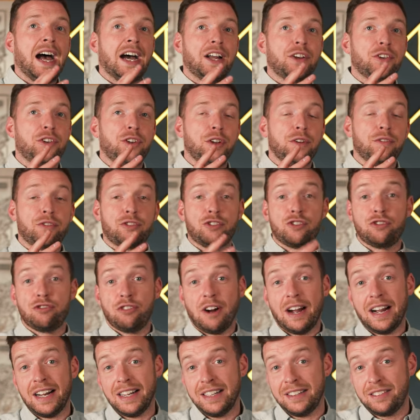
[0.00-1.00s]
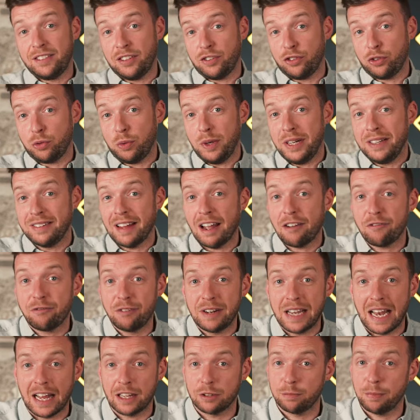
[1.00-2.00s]
and you've tried to squeeze
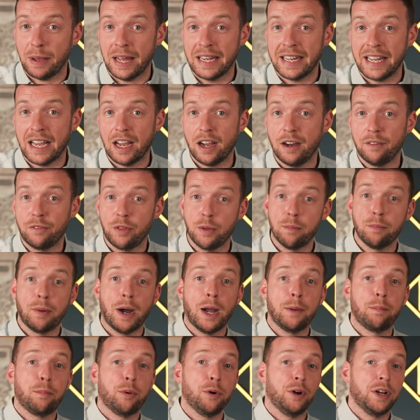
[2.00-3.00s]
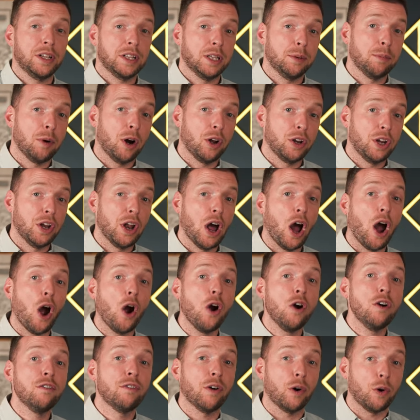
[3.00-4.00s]
every last penny out of them by putting them on an
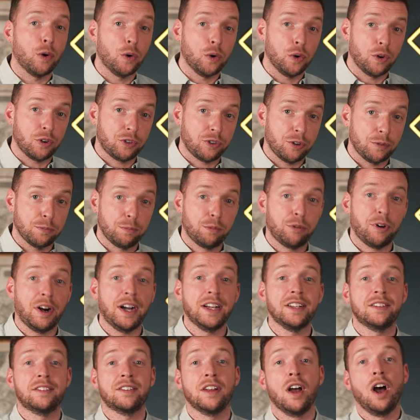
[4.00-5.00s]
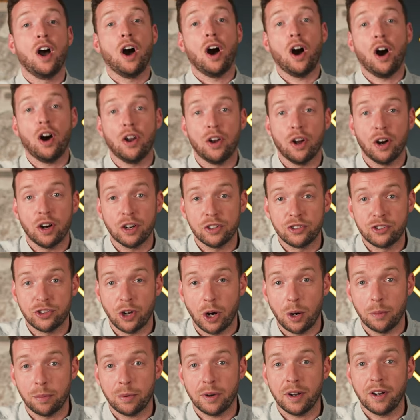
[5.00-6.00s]
over auction price on our
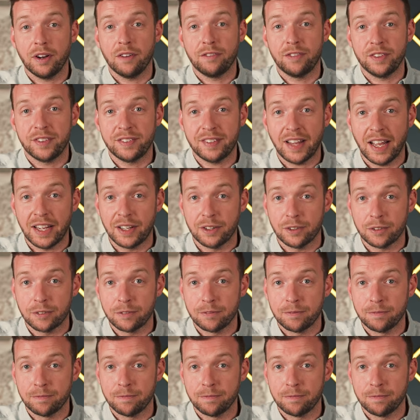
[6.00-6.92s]
shop for sale.